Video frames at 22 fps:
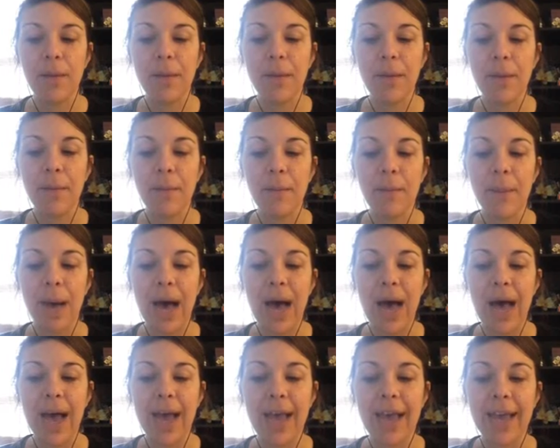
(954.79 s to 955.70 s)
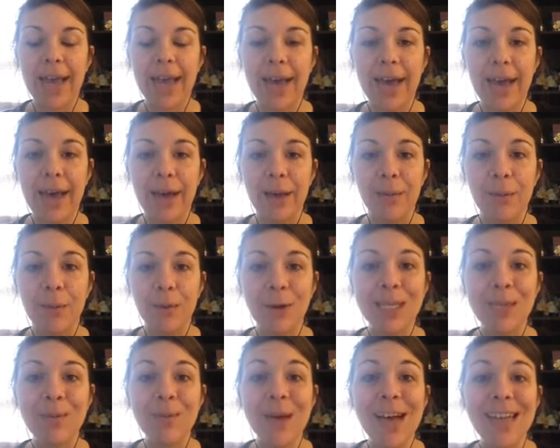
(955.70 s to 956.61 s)
my
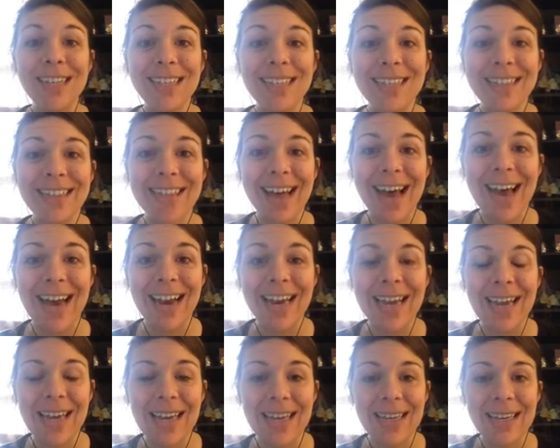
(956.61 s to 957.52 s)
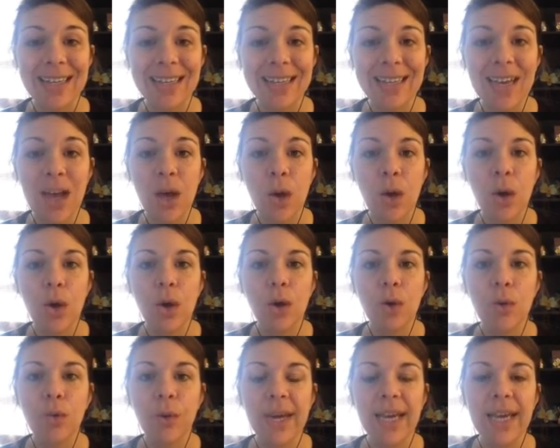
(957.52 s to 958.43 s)
response to that is
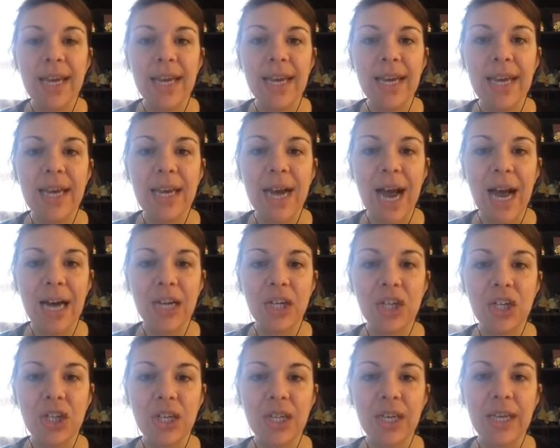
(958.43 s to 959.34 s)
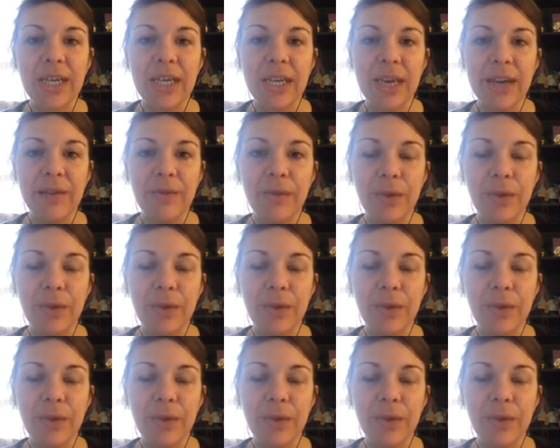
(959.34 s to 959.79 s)
Reiki can actually give you